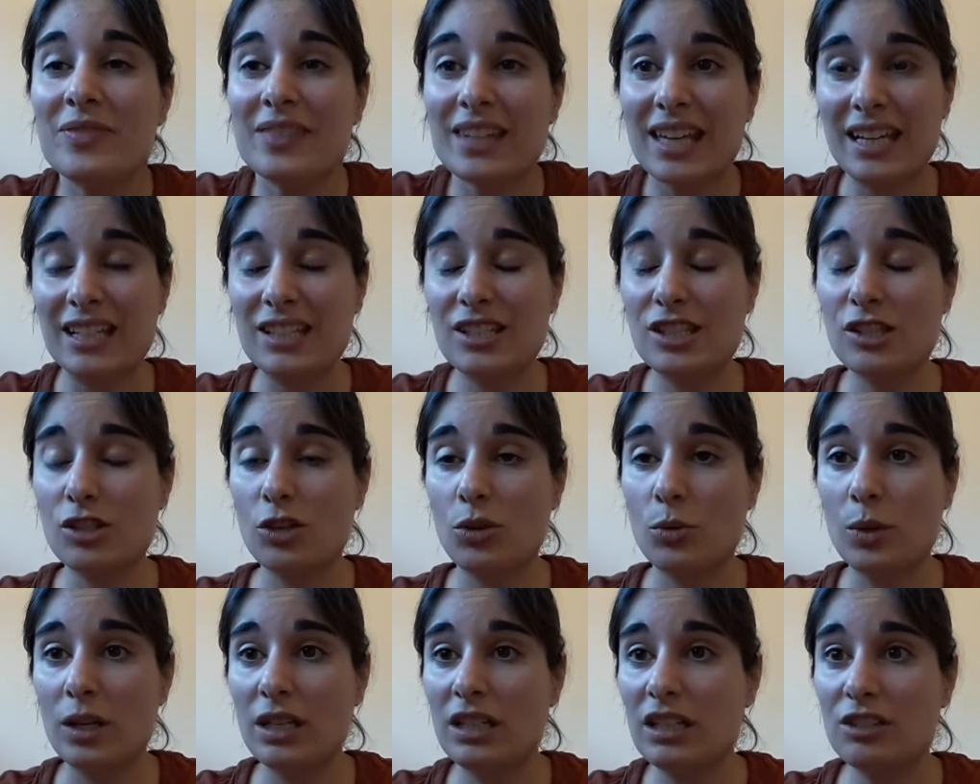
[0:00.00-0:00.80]
And
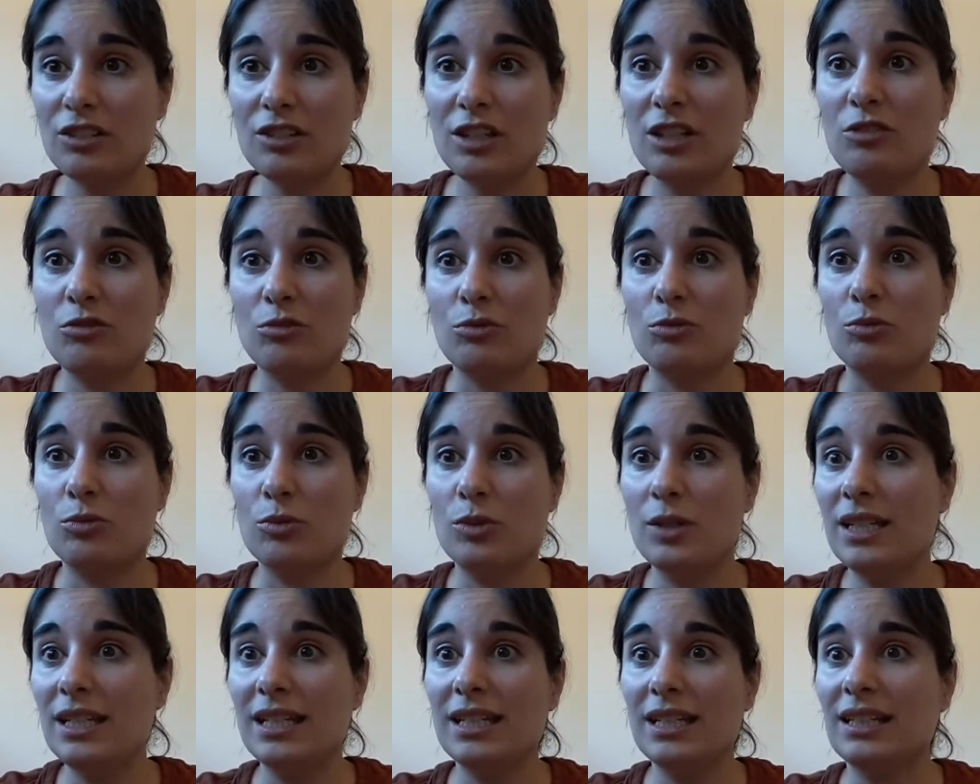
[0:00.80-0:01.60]
so when you're in
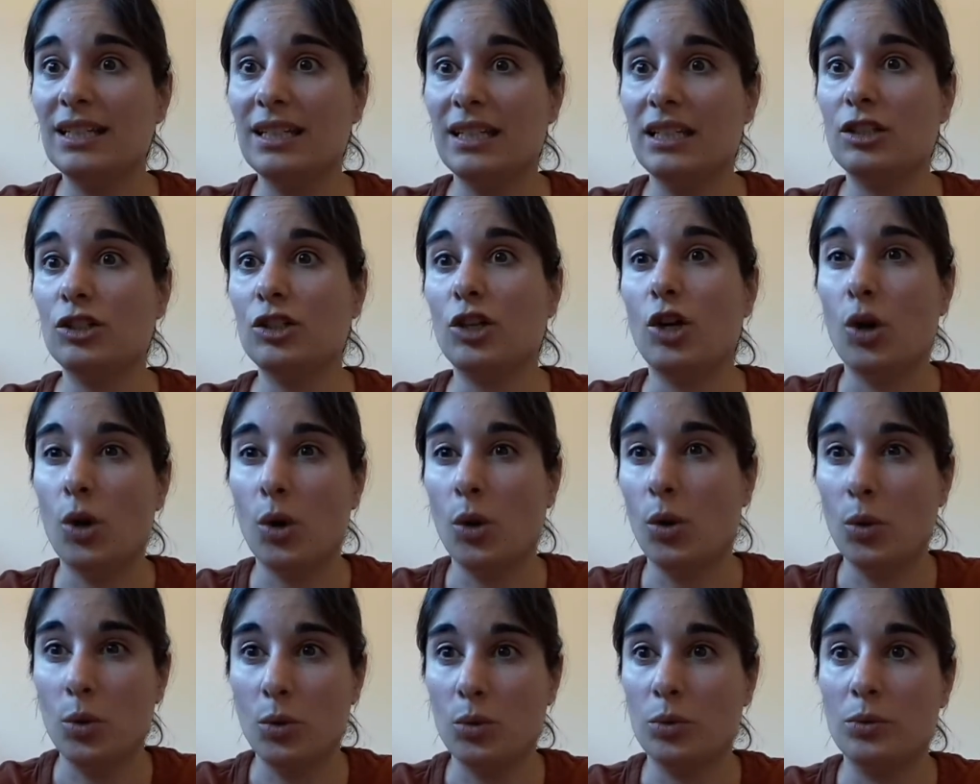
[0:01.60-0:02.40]
really
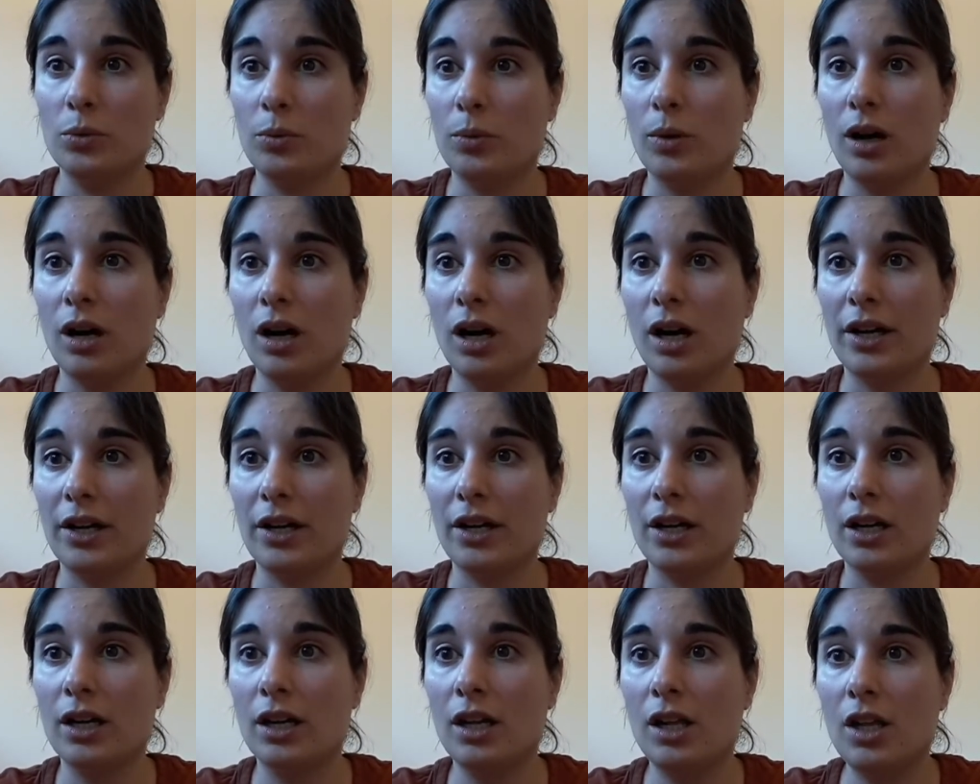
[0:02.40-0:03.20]
cold
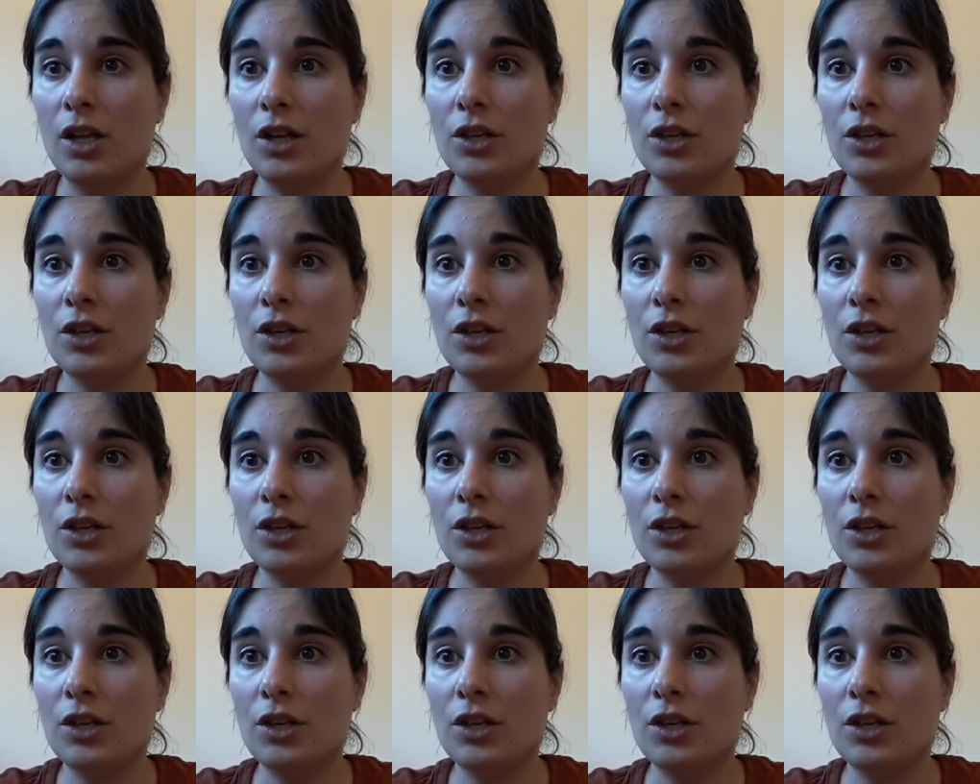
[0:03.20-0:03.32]
water,